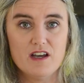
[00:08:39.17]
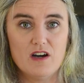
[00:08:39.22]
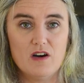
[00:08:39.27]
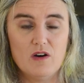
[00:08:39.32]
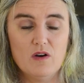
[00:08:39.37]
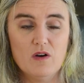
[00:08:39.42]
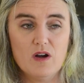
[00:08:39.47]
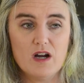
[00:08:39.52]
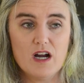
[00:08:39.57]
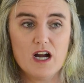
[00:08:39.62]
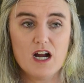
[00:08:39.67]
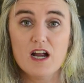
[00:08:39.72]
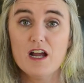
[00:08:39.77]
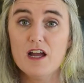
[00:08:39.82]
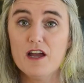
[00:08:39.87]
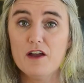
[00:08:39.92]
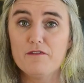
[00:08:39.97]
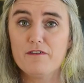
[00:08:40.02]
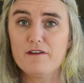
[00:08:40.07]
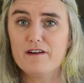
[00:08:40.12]
or
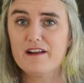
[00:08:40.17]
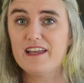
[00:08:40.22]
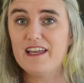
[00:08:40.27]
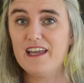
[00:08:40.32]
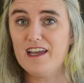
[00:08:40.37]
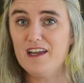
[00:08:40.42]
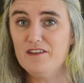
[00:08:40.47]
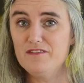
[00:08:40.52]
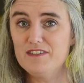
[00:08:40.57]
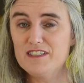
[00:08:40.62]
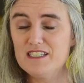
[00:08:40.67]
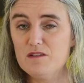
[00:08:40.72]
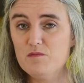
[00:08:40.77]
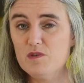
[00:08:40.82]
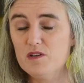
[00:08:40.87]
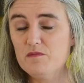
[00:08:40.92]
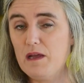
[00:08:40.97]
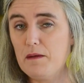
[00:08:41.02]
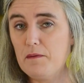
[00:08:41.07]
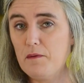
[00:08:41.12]
forgive
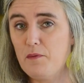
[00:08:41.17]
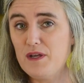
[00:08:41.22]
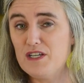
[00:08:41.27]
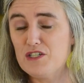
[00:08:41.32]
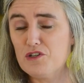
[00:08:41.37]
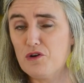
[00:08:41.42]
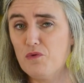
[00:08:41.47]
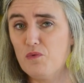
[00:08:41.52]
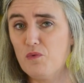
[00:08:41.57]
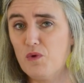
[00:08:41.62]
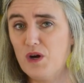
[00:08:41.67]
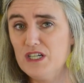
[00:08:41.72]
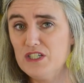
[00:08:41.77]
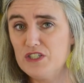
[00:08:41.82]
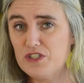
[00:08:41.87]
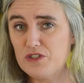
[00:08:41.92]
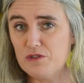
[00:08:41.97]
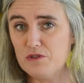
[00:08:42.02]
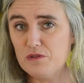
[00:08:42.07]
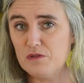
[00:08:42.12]
someone maybe we don't want
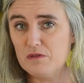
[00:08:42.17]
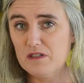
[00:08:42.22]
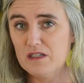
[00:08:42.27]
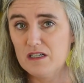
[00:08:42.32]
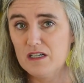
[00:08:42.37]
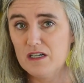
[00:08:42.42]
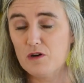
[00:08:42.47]
to